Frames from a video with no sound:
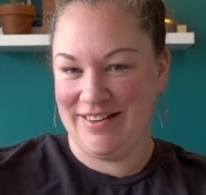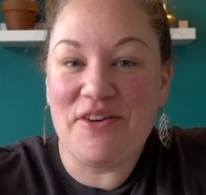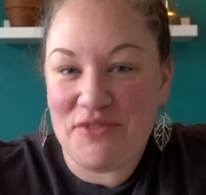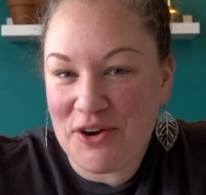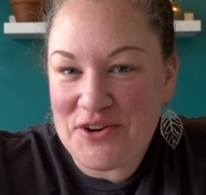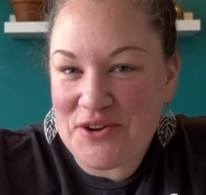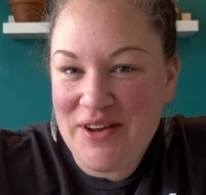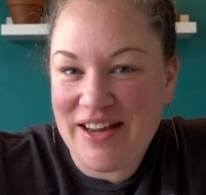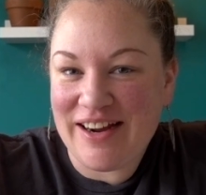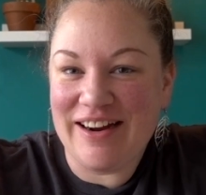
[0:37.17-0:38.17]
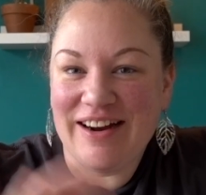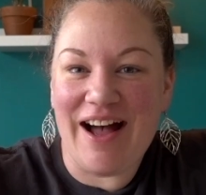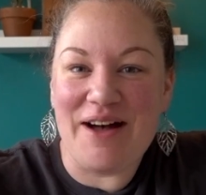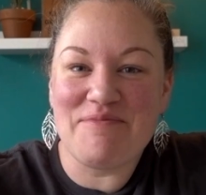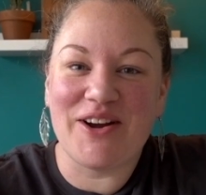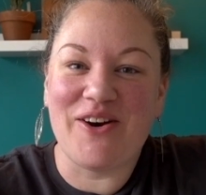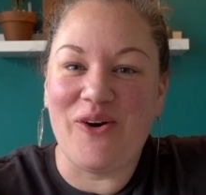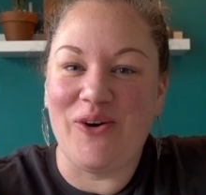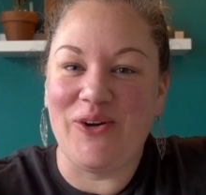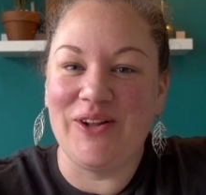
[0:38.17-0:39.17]
If you're new here, I'm
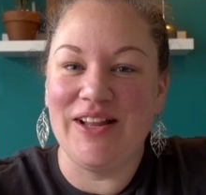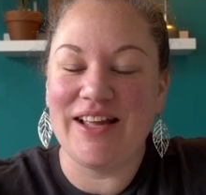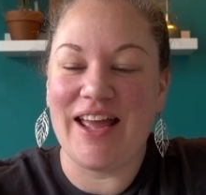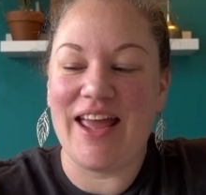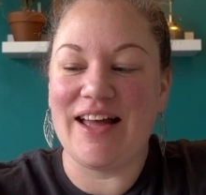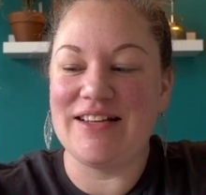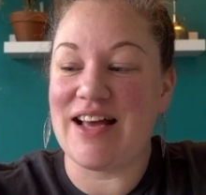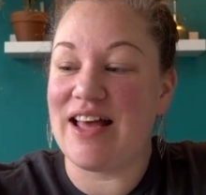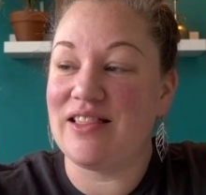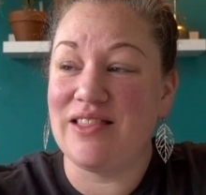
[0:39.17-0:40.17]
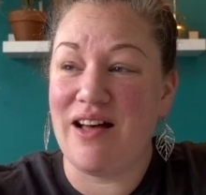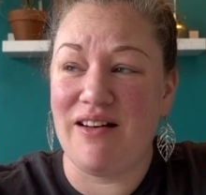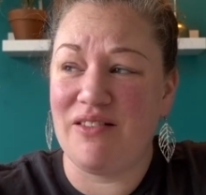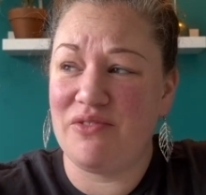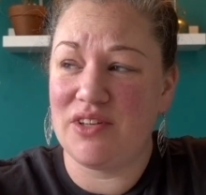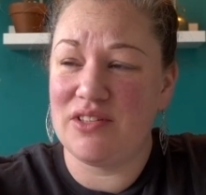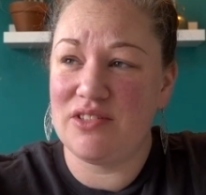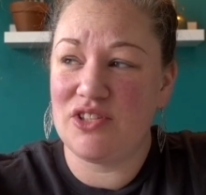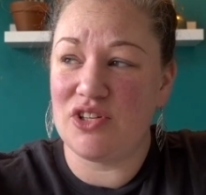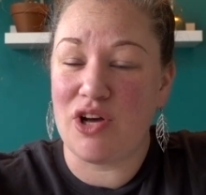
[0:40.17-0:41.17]
Nicole and I love
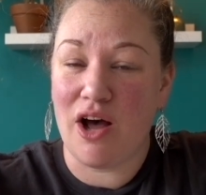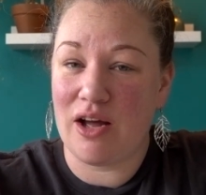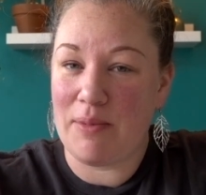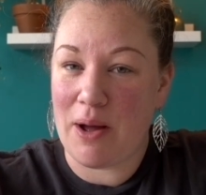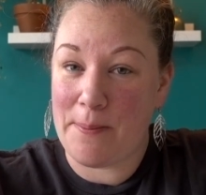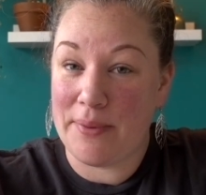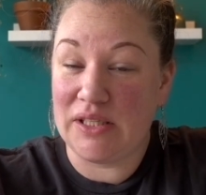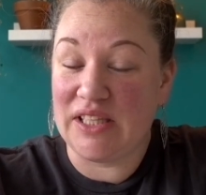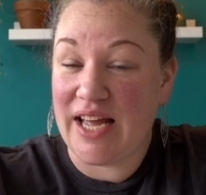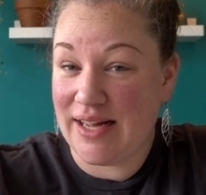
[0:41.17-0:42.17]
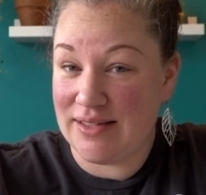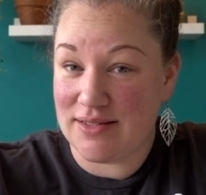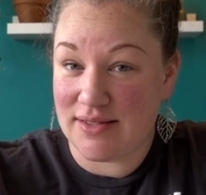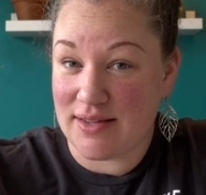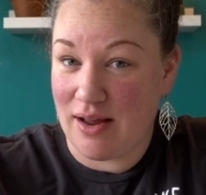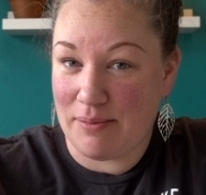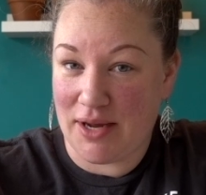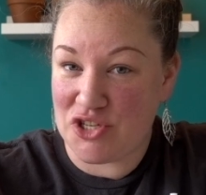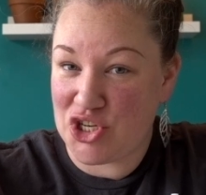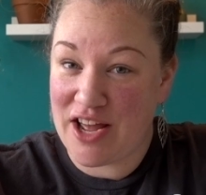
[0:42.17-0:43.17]
to talk about plants on
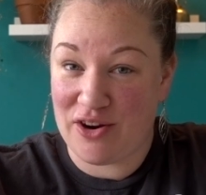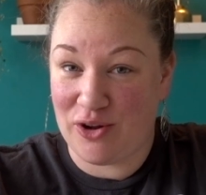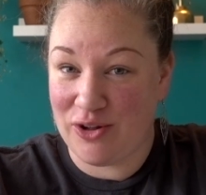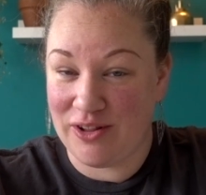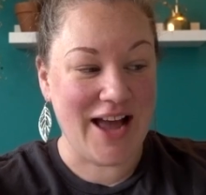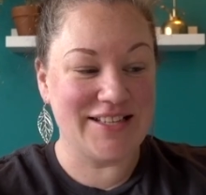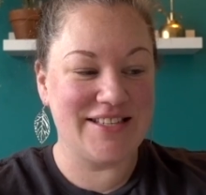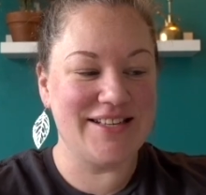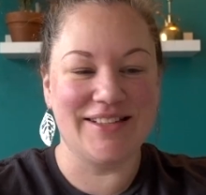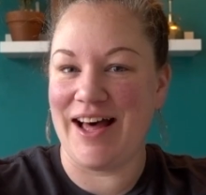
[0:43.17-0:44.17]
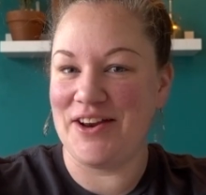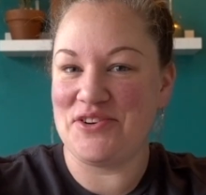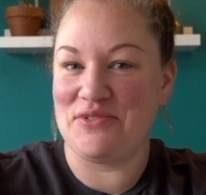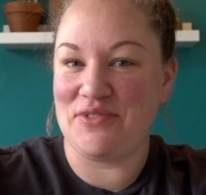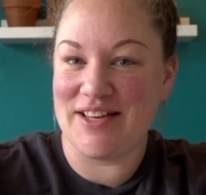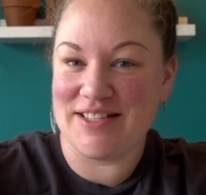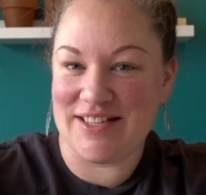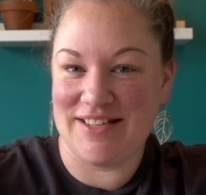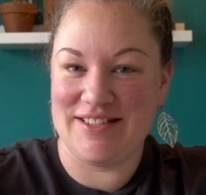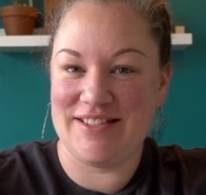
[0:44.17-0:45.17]
my channel. I see a lot of new
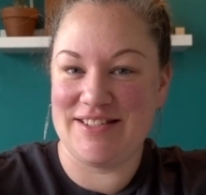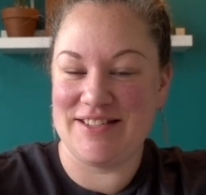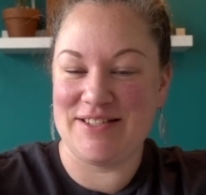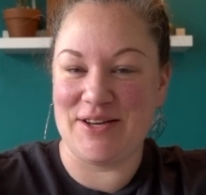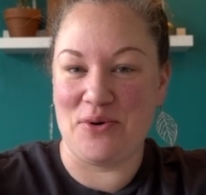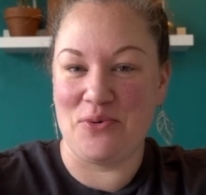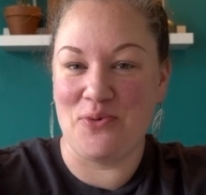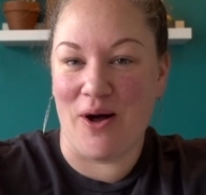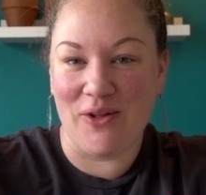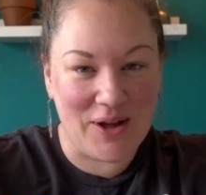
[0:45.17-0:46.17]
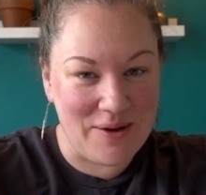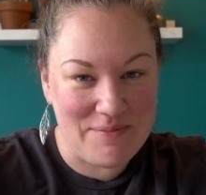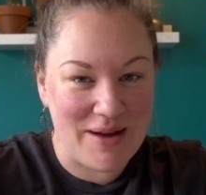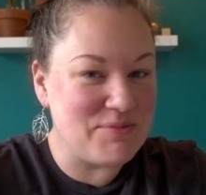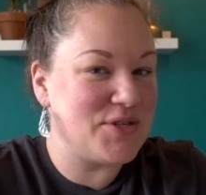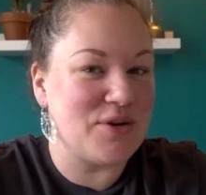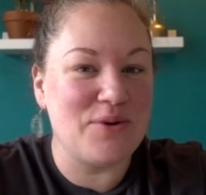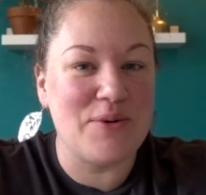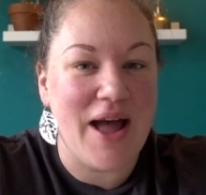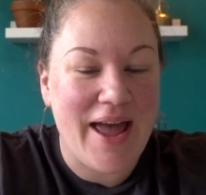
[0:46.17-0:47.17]
faces, so welcome. I'm
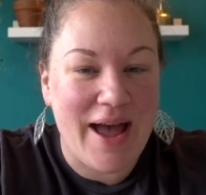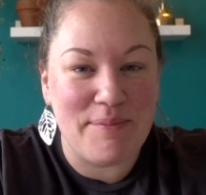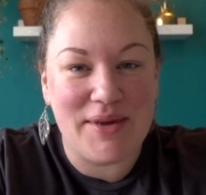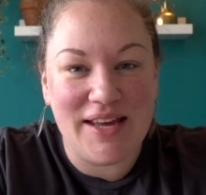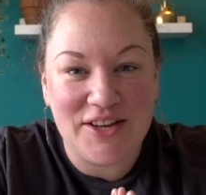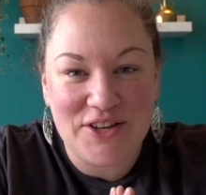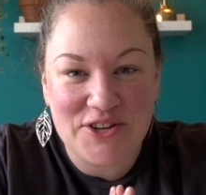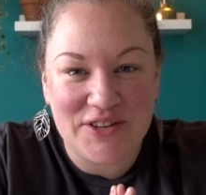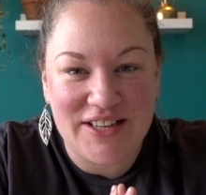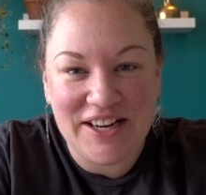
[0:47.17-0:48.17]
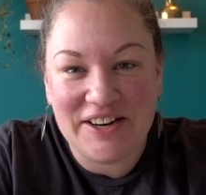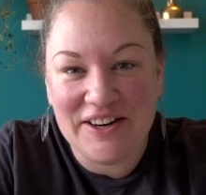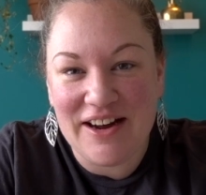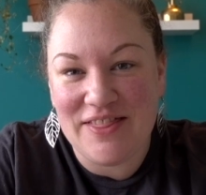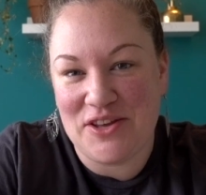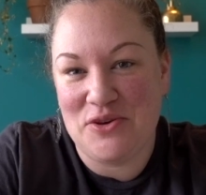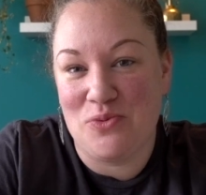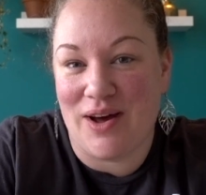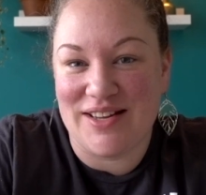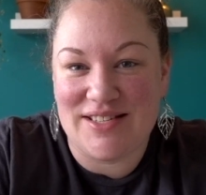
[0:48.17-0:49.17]
so happy you're here and that you
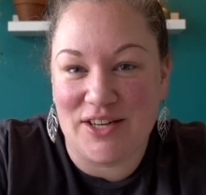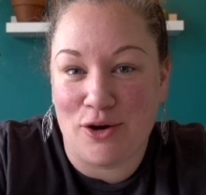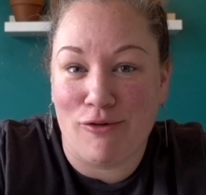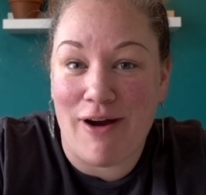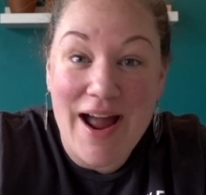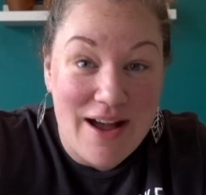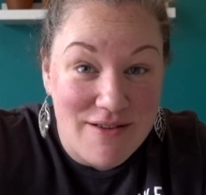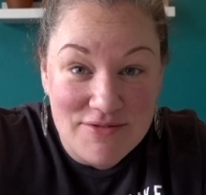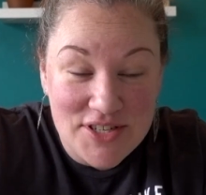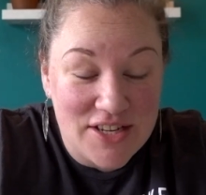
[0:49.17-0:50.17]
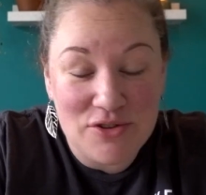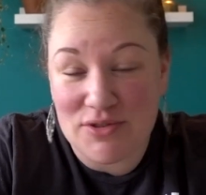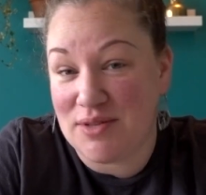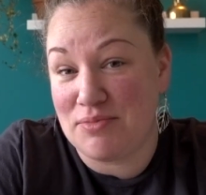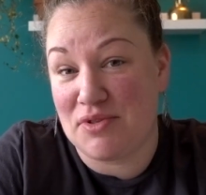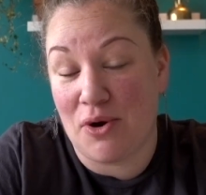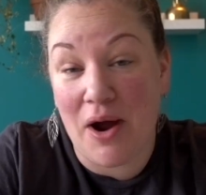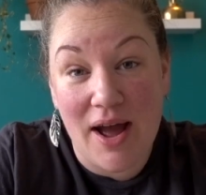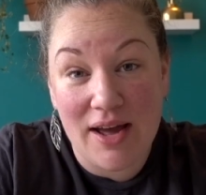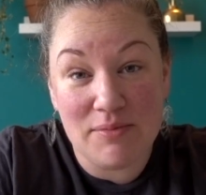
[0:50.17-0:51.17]
want to stick around and you
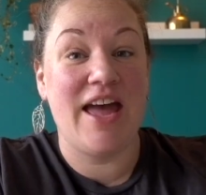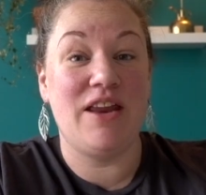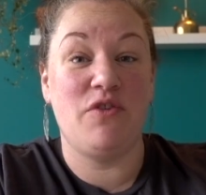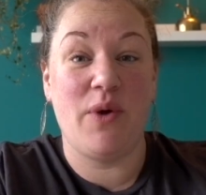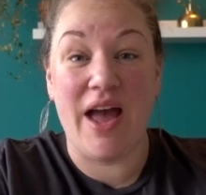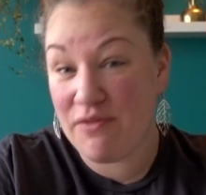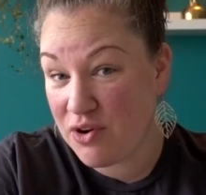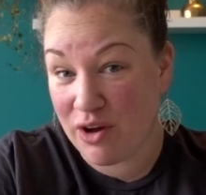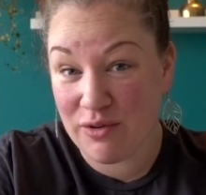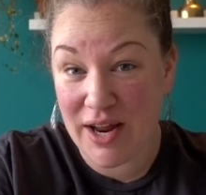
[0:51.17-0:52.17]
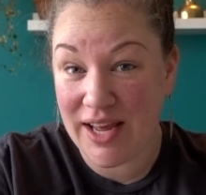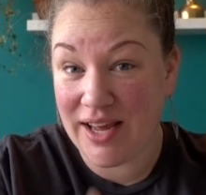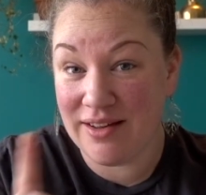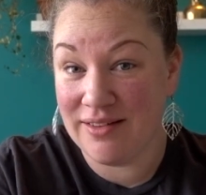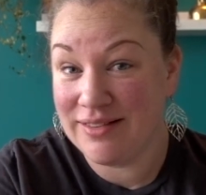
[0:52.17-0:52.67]
subscribed. And if you haven't already,